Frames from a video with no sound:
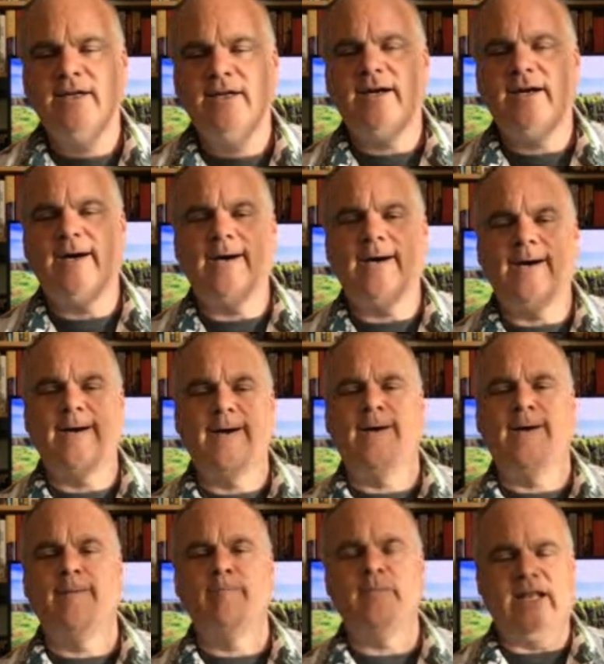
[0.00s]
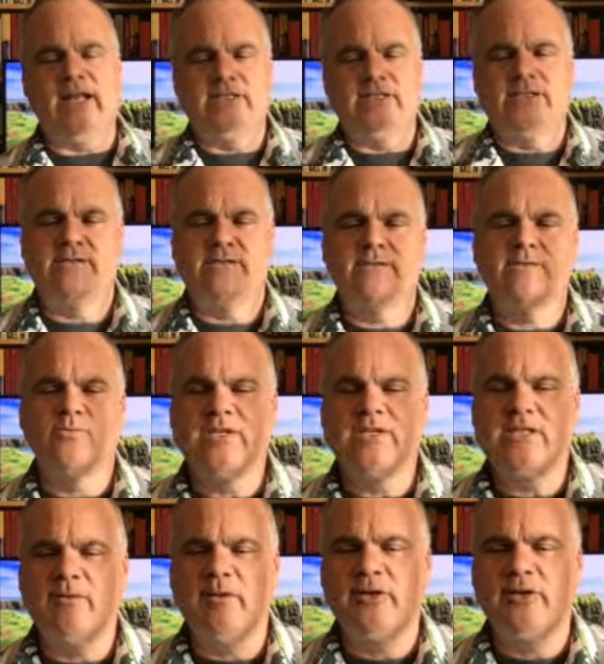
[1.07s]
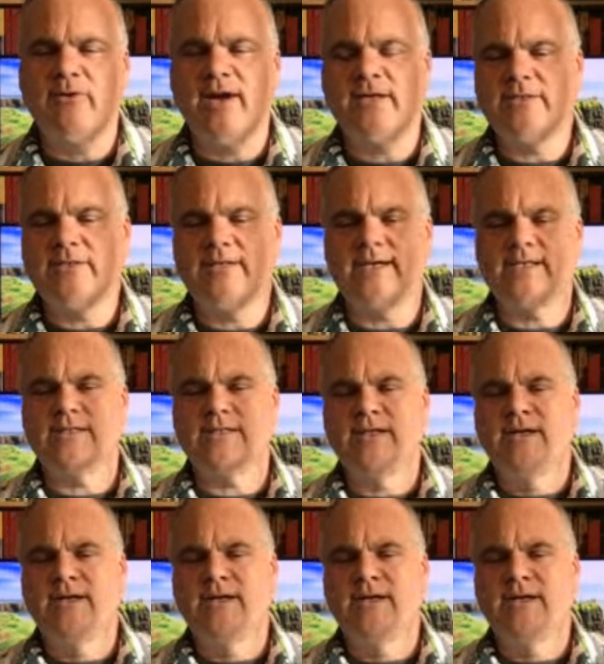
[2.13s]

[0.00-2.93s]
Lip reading: That is reasonably correct, yes.